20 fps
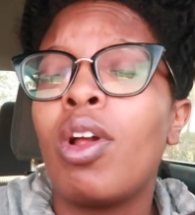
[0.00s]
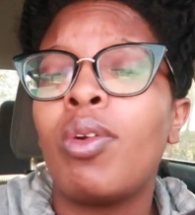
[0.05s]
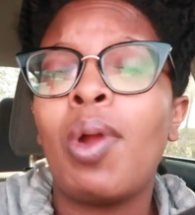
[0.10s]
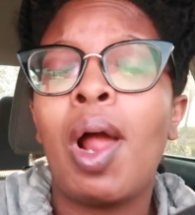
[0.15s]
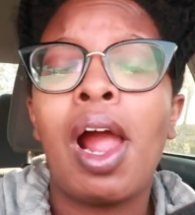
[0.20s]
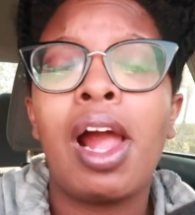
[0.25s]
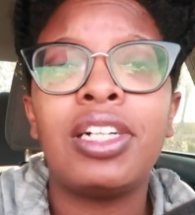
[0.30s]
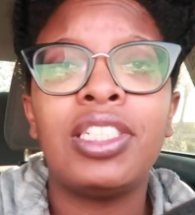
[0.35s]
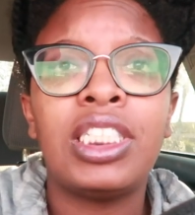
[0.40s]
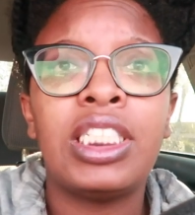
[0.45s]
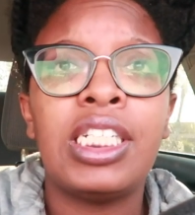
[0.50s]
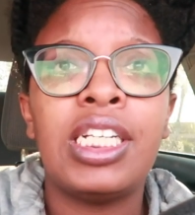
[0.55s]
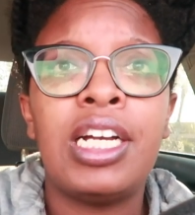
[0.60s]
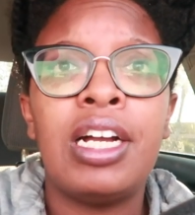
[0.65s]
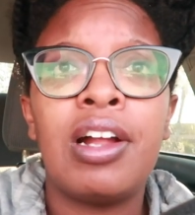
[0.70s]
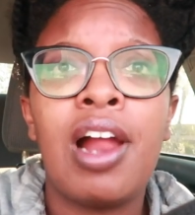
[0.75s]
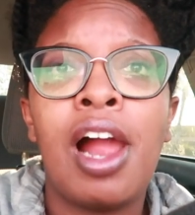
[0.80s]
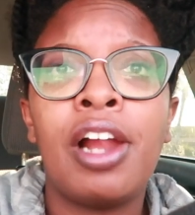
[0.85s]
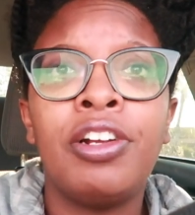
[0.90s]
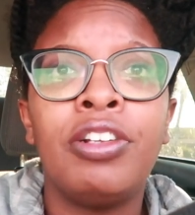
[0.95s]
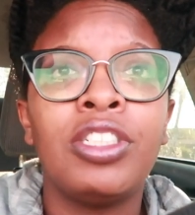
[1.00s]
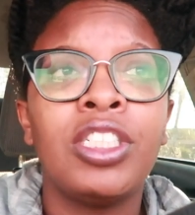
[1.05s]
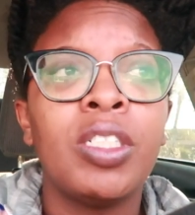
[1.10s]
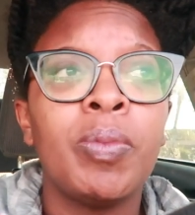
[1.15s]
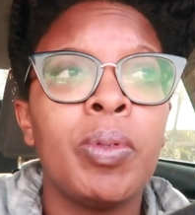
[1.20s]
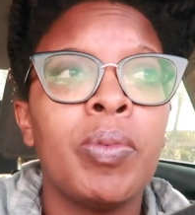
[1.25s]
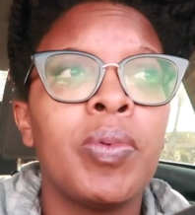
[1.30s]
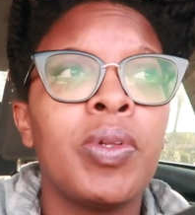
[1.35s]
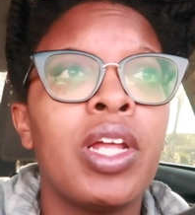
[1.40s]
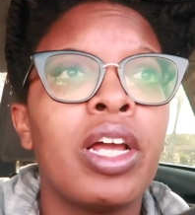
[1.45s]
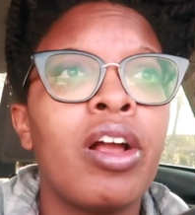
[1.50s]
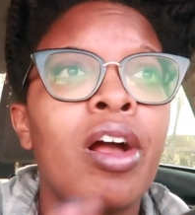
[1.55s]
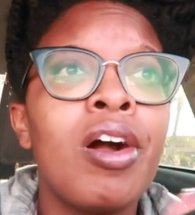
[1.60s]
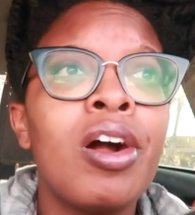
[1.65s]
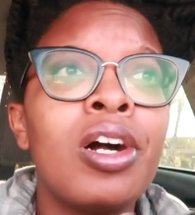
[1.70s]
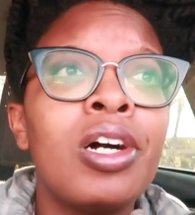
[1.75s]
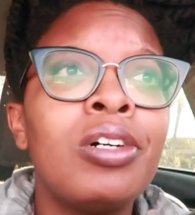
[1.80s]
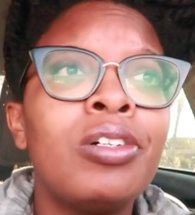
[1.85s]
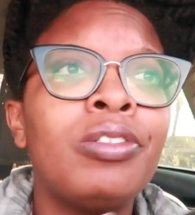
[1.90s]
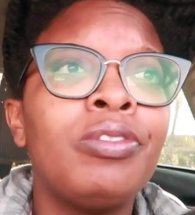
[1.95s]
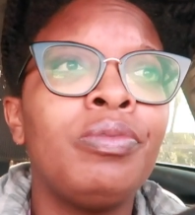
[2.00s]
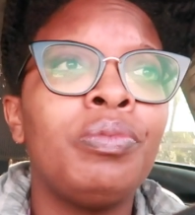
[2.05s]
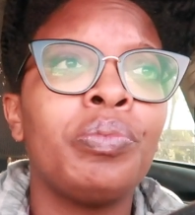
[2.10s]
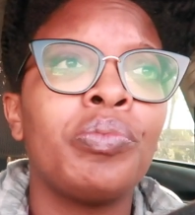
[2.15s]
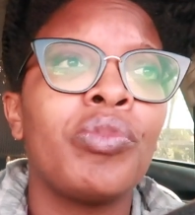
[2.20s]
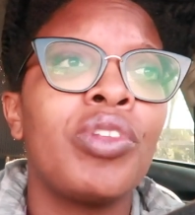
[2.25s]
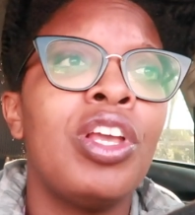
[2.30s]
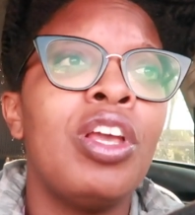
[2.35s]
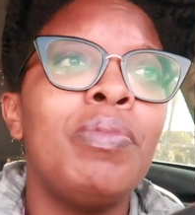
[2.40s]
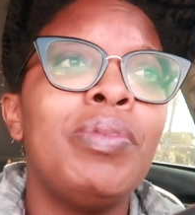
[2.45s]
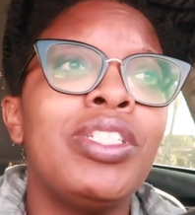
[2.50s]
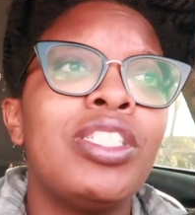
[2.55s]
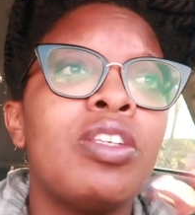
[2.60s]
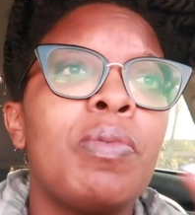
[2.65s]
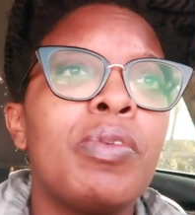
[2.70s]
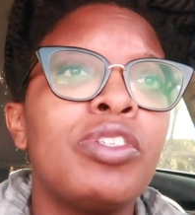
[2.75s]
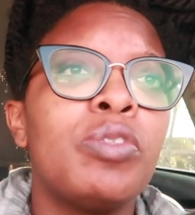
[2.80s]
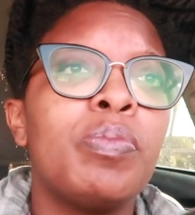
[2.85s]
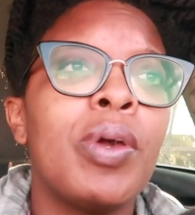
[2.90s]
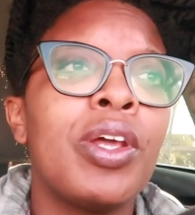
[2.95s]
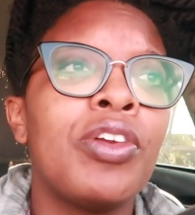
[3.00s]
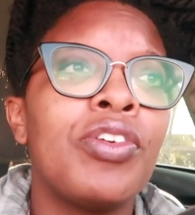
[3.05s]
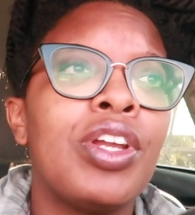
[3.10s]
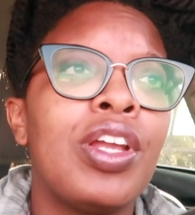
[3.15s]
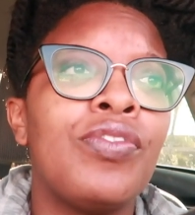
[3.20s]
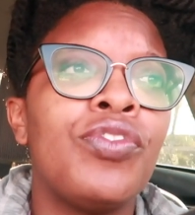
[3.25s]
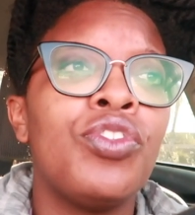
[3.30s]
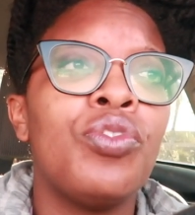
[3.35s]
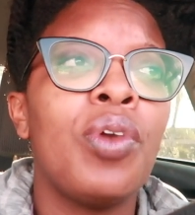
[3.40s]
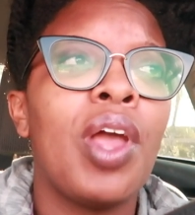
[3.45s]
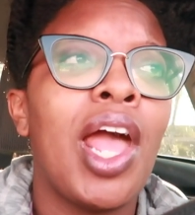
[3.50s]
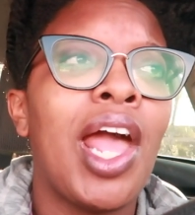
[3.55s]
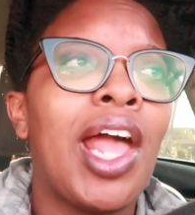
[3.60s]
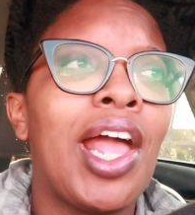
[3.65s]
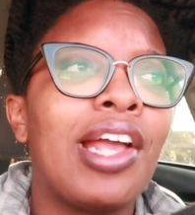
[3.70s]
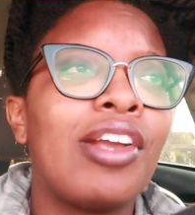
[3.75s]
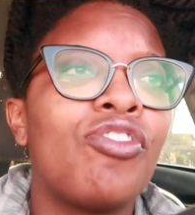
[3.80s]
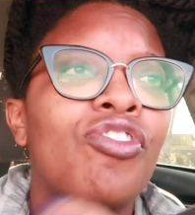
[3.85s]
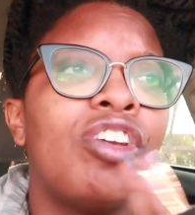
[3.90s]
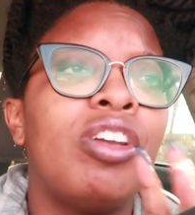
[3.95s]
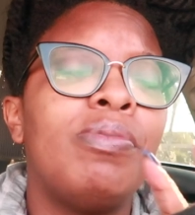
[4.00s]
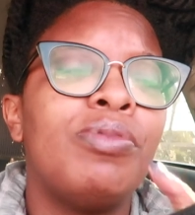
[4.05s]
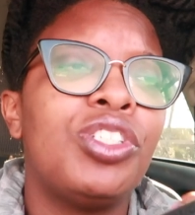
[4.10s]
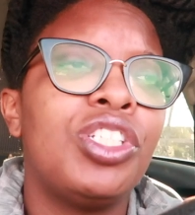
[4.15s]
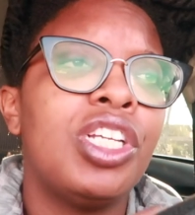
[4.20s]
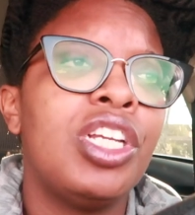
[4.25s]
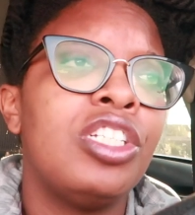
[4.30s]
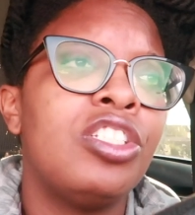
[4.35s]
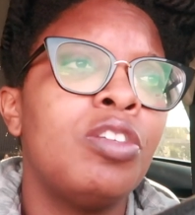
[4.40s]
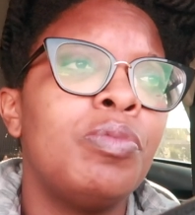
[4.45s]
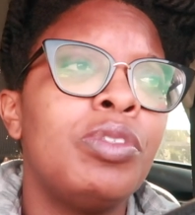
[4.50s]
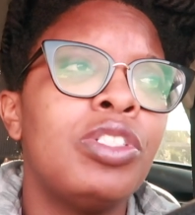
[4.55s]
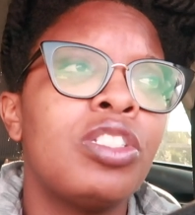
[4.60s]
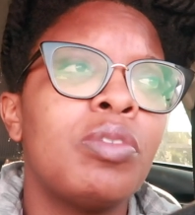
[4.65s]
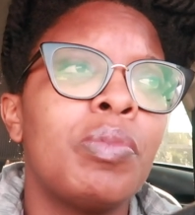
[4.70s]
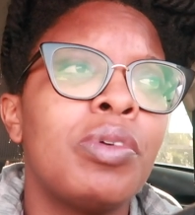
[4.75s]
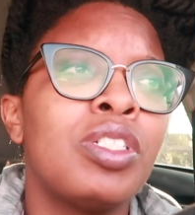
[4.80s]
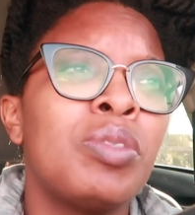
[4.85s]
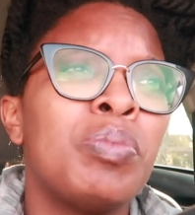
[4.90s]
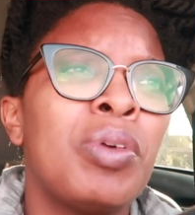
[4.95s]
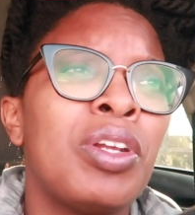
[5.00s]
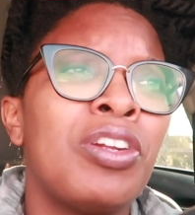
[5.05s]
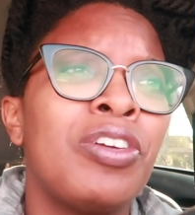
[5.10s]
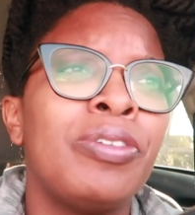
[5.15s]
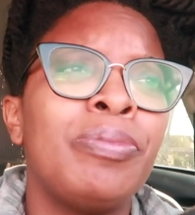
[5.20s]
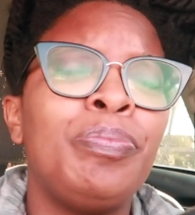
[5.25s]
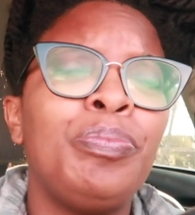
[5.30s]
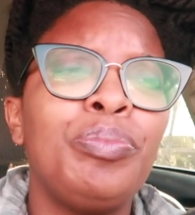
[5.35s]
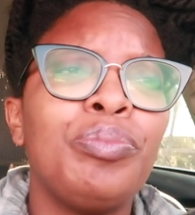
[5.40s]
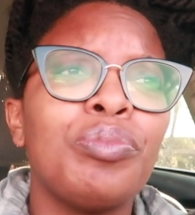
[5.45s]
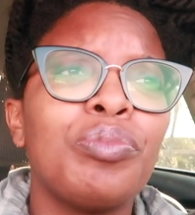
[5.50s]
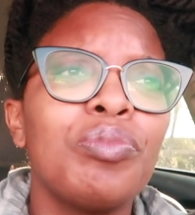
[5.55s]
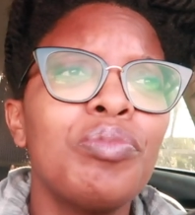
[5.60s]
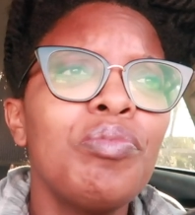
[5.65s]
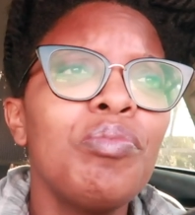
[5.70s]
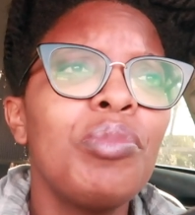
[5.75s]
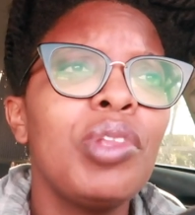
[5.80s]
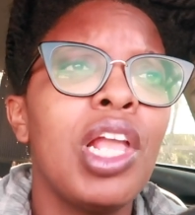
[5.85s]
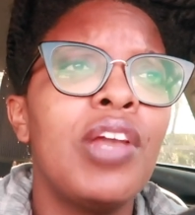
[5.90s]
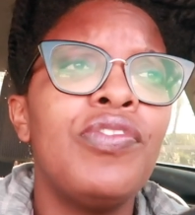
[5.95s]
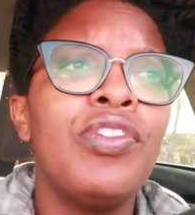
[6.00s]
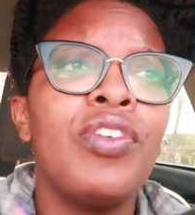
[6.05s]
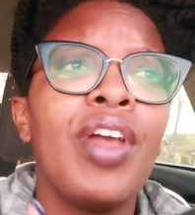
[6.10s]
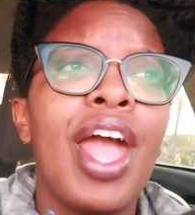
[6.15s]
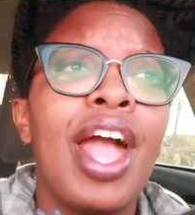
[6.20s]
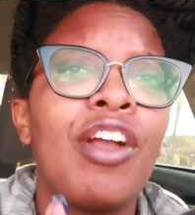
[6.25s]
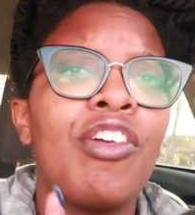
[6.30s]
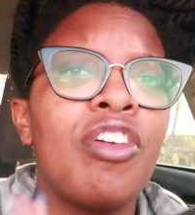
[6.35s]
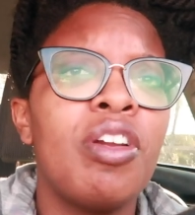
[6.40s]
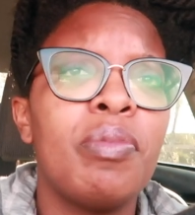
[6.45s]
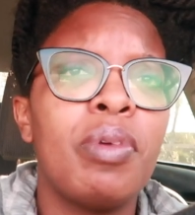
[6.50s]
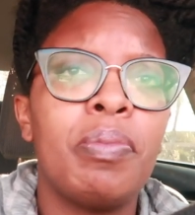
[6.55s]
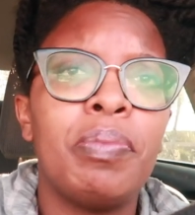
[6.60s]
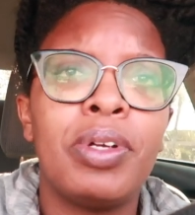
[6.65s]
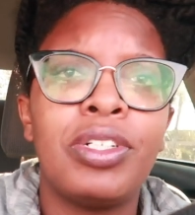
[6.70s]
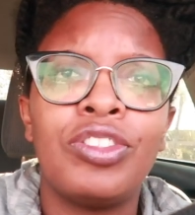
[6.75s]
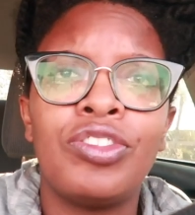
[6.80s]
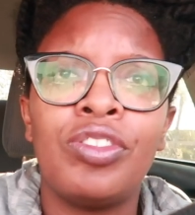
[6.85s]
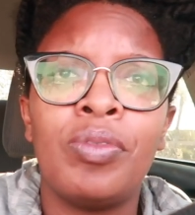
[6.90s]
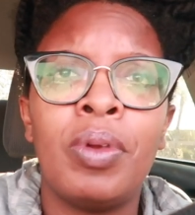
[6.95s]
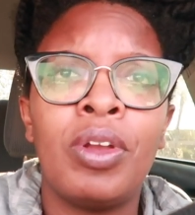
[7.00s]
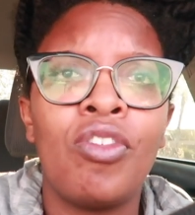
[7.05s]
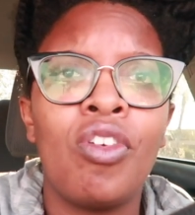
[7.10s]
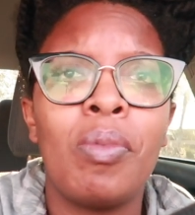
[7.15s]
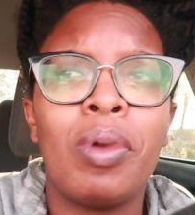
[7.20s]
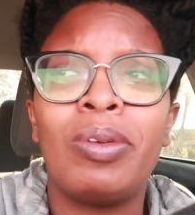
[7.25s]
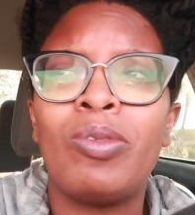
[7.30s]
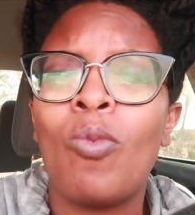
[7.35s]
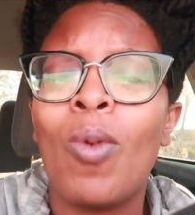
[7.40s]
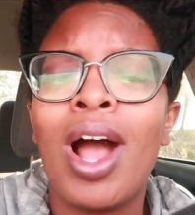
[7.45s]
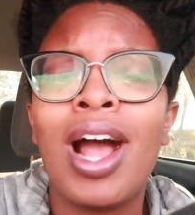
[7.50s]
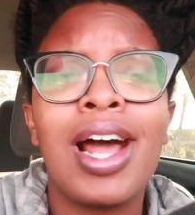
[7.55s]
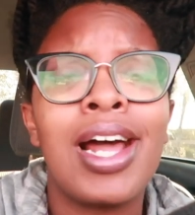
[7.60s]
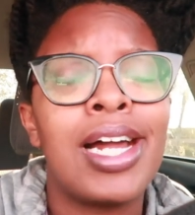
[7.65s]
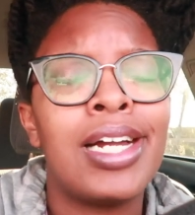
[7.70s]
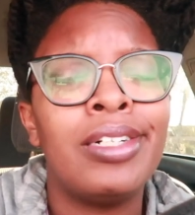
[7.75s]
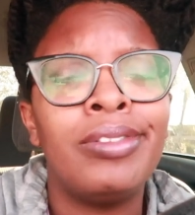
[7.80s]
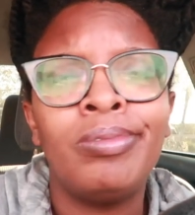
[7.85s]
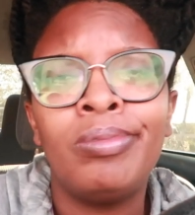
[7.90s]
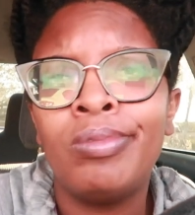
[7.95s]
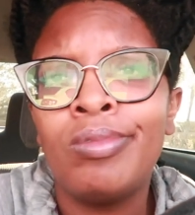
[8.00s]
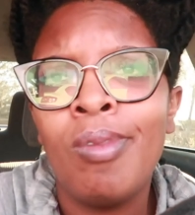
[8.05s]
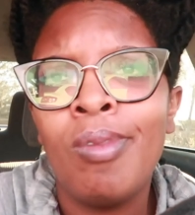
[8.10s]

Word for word: Like I said, I know some people like, oh, mm, it'll be so much better if you add cream cheese. It'll be so much better if you add cream of mushroom and cream of... Why?